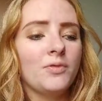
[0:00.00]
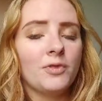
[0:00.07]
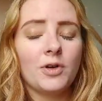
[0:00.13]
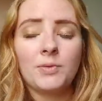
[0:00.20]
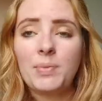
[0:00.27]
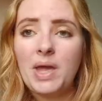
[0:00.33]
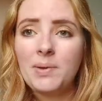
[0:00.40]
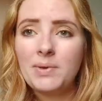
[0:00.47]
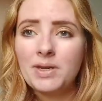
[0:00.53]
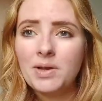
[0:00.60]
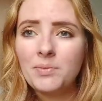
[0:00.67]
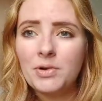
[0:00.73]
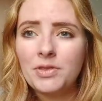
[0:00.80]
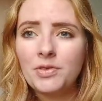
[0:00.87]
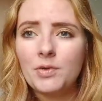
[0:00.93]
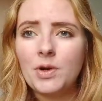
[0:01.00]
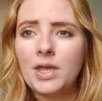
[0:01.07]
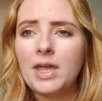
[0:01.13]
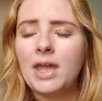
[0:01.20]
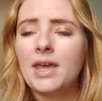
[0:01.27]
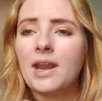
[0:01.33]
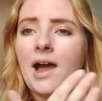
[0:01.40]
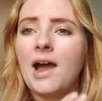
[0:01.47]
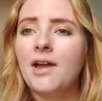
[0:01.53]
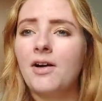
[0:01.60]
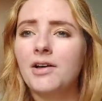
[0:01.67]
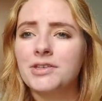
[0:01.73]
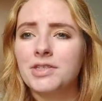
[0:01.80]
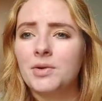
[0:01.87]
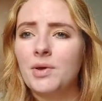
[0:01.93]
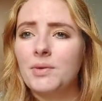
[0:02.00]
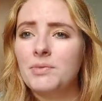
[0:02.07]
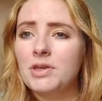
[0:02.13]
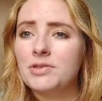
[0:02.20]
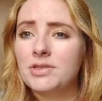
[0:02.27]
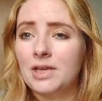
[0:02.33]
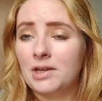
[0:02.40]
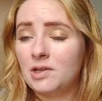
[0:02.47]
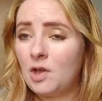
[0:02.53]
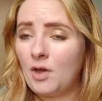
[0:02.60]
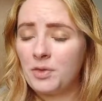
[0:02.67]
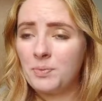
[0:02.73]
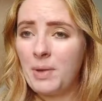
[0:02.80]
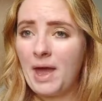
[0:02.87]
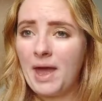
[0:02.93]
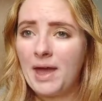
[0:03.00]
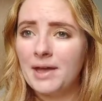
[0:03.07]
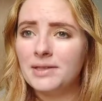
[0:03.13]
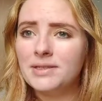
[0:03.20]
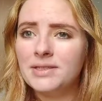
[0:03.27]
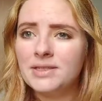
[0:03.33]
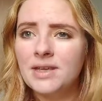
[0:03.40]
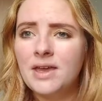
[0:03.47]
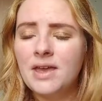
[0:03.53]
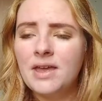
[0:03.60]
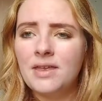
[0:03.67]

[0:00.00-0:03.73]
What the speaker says: for baby number 3, and I also am using cloth pads